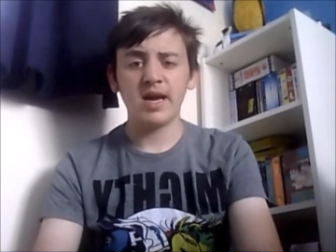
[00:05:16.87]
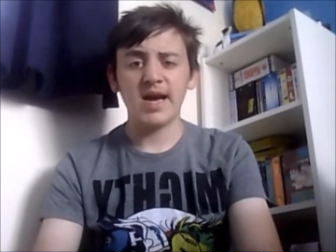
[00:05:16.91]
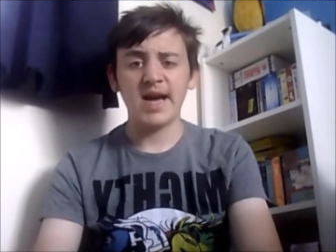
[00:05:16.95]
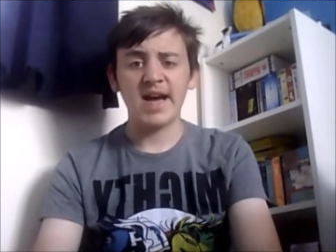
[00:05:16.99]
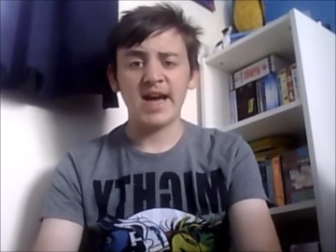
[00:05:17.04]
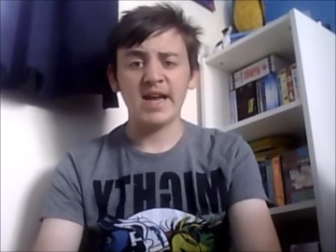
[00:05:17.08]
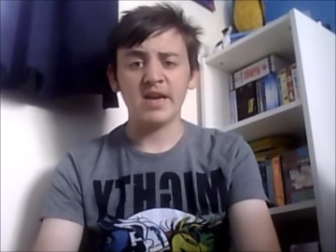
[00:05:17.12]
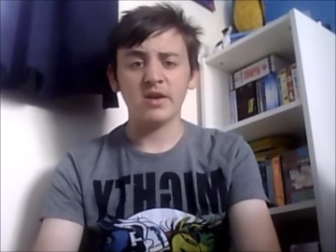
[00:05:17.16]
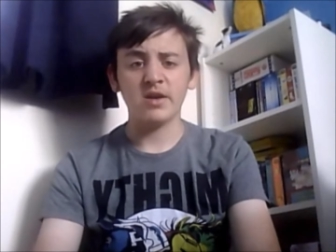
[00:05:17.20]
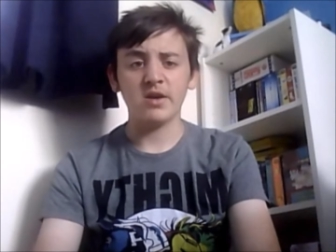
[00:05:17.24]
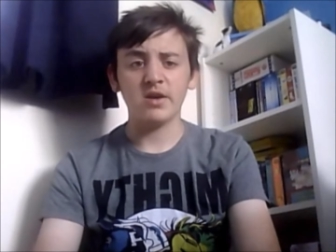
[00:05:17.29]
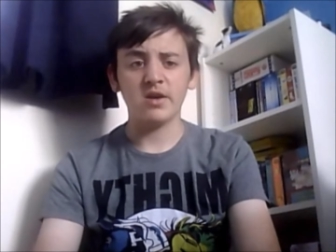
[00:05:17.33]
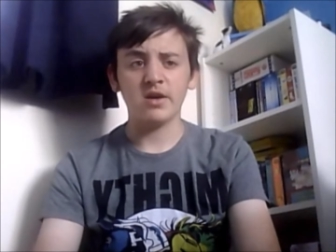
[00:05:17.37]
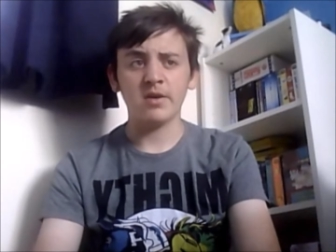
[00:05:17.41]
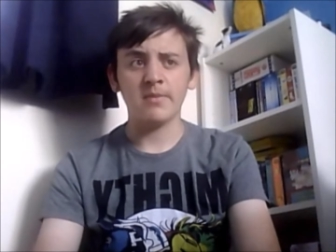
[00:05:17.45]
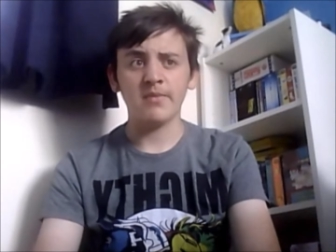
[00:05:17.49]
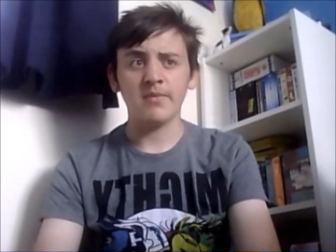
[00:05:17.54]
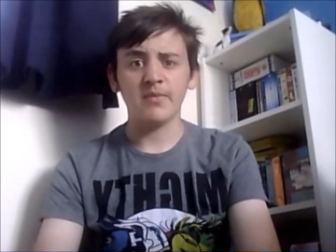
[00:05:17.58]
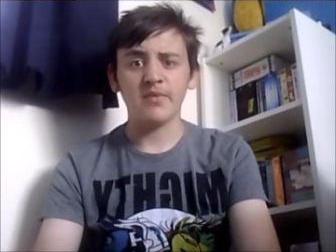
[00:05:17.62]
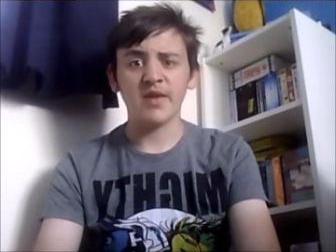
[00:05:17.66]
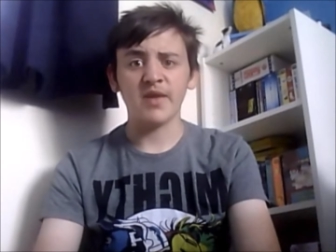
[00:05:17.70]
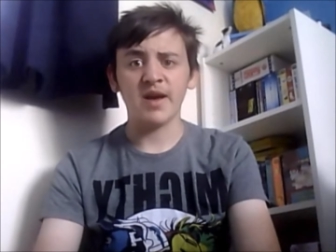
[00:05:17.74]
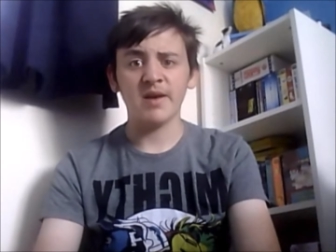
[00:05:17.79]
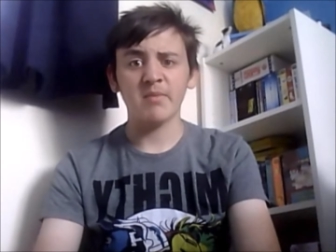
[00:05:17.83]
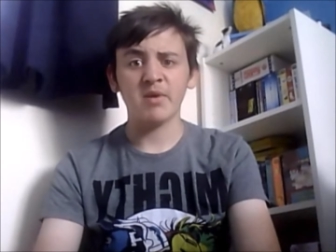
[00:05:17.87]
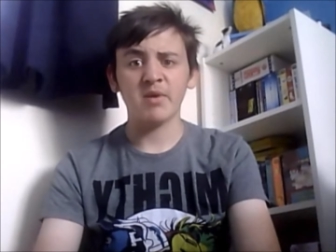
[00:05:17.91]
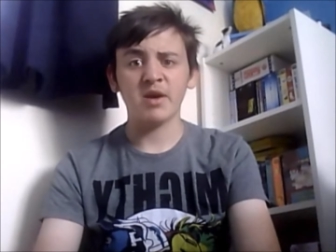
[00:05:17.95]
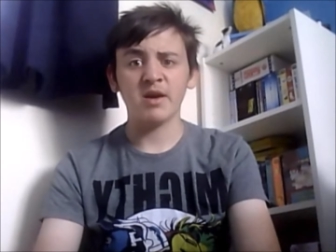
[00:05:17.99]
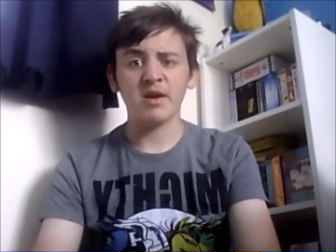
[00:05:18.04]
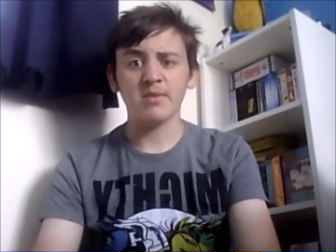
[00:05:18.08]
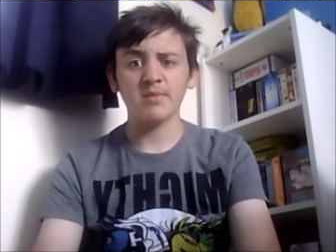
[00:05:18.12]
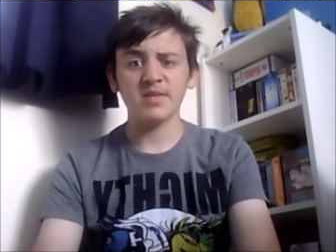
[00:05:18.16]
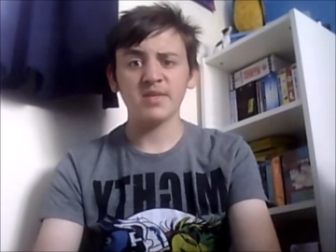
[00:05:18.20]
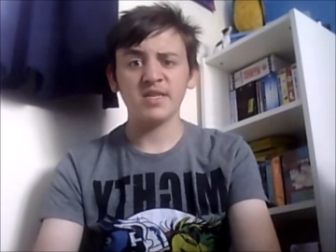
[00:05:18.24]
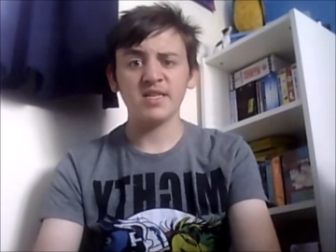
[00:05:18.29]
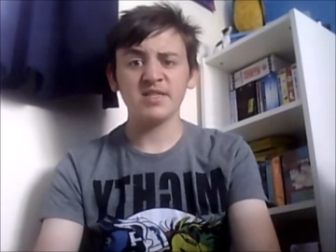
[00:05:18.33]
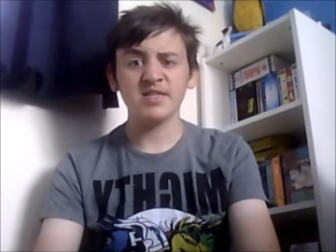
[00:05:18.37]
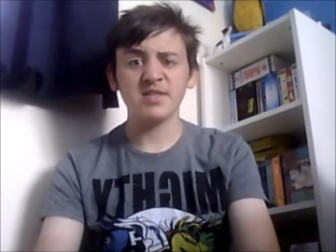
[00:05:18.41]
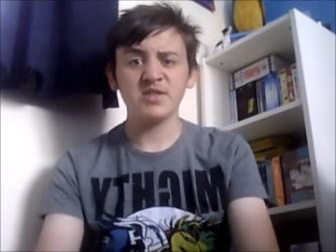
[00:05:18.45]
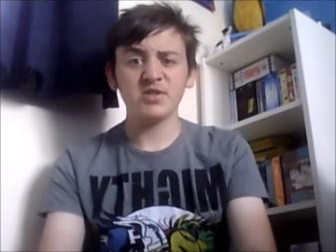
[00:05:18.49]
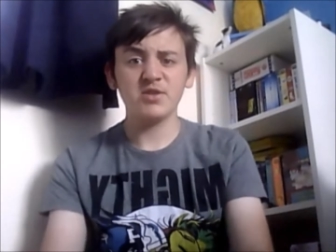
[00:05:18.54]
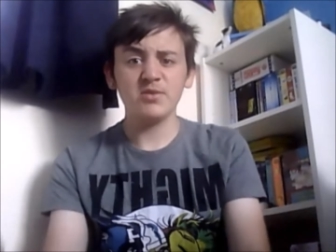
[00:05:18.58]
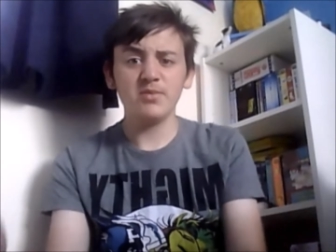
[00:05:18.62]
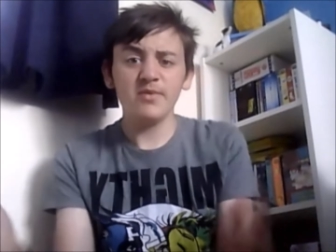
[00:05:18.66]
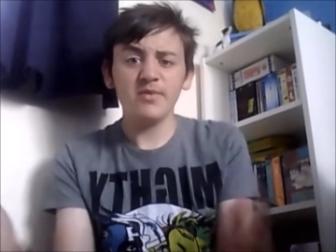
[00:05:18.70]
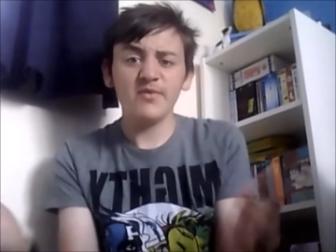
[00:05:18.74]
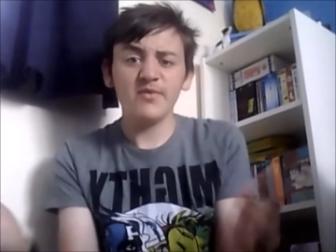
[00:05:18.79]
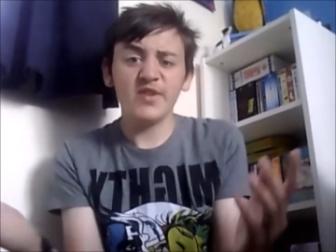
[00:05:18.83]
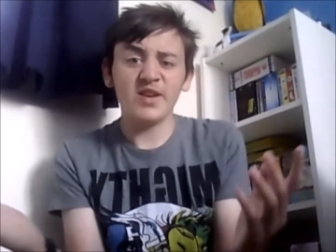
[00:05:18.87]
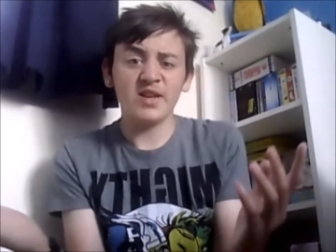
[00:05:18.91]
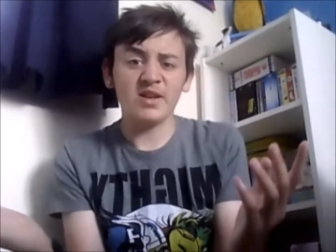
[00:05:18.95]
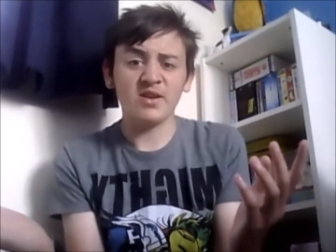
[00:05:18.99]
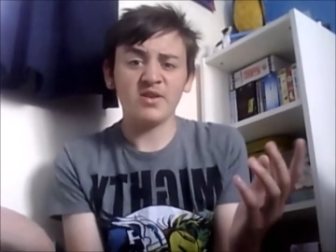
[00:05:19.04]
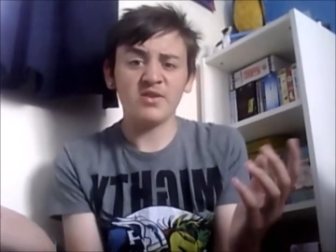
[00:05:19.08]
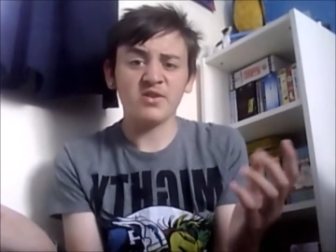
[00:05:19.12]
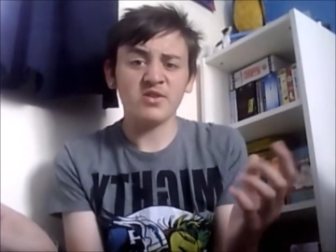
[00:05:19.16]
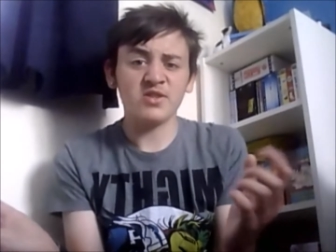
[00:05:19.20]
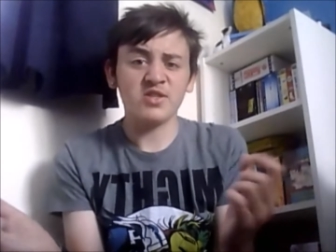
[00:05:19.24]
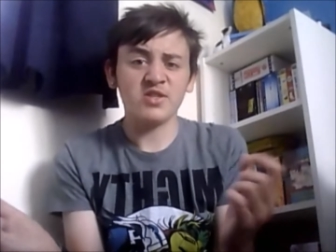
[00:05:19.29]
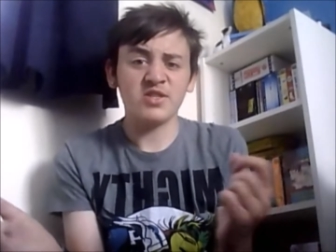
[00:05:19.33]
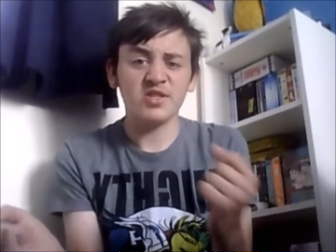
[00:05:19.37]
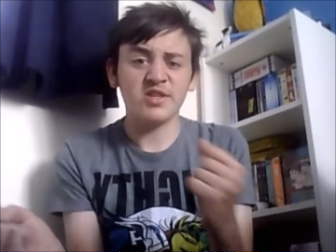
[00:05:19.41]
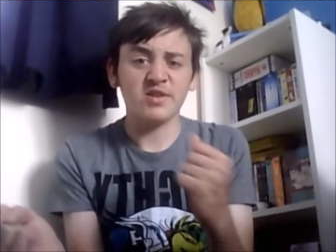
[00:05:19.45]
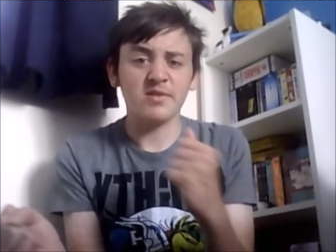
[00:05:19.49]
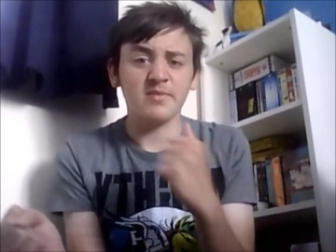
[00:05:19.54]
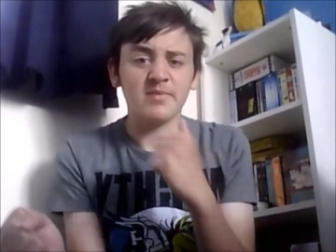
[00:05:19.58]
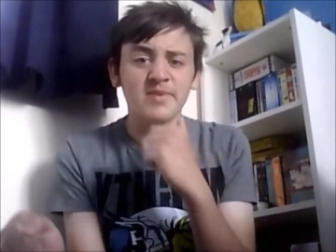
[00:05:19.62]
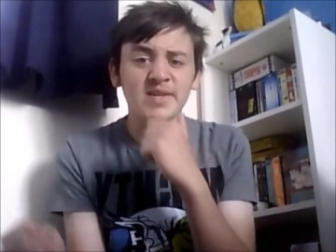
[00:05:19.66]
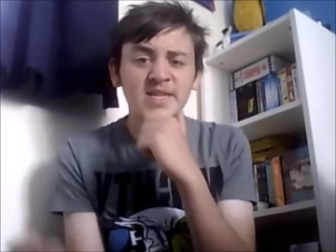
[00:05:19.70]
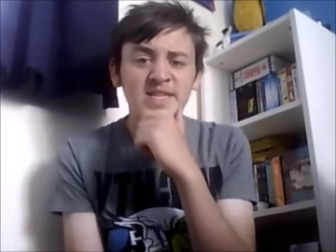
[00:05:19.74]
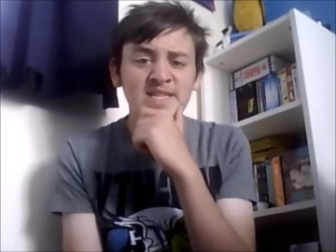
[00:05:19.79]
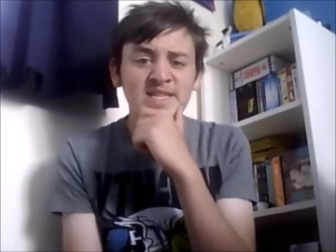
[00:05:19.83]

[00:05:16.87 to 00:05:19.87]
and that becomes his supervillain costume.